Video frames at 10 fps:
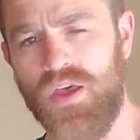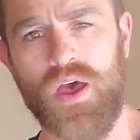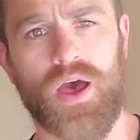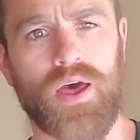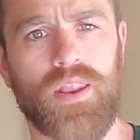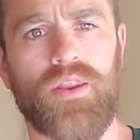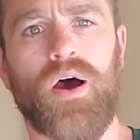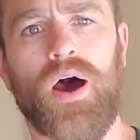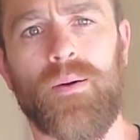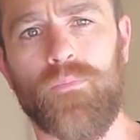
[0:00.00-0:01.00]
and
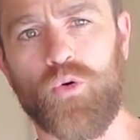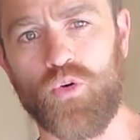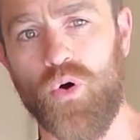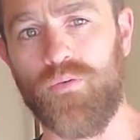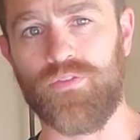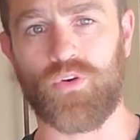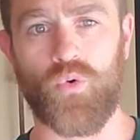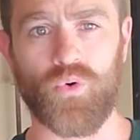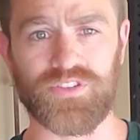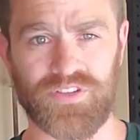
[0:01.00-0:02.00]
we'll go over the
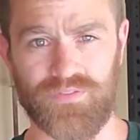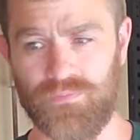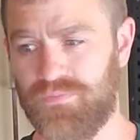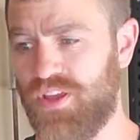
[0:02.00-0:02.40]
course of the